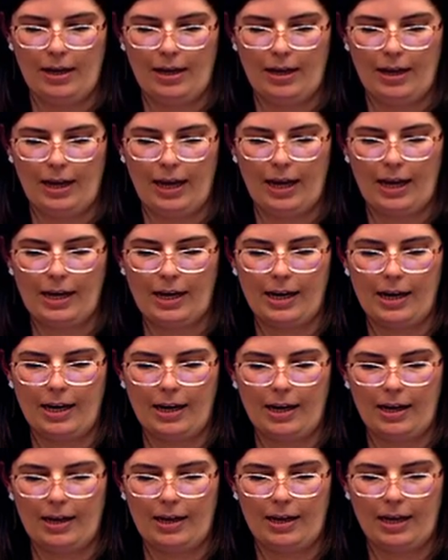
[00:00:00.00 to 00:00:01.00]

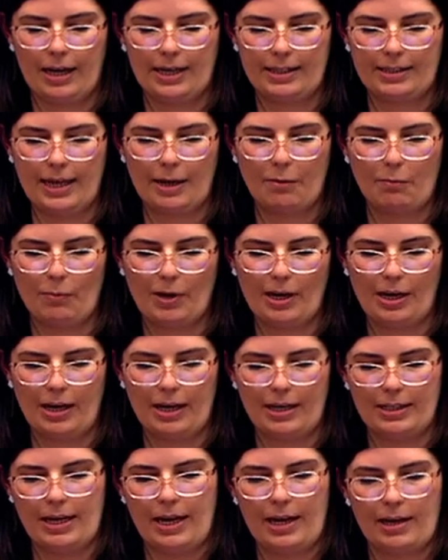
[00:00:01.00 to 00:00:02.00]
He sent me
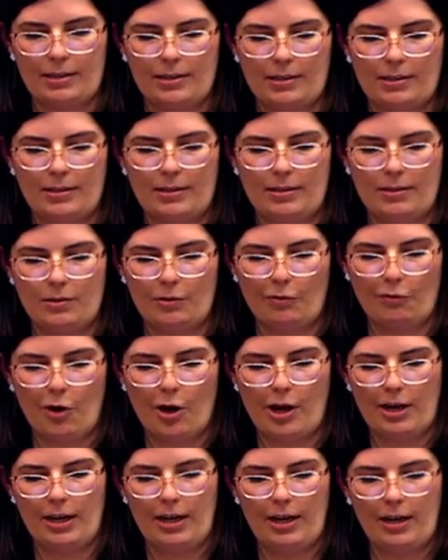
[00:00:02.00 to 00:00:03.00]
a text
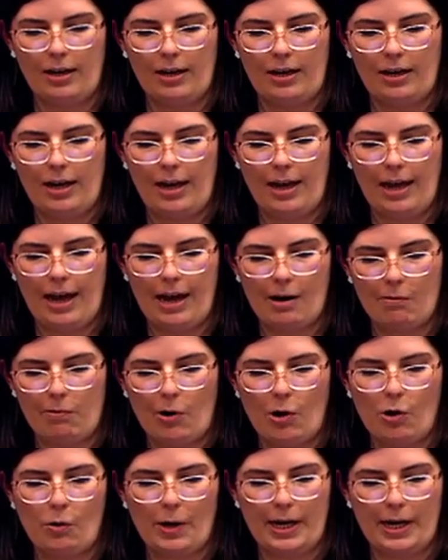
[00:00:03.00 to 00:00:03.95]
defining our role.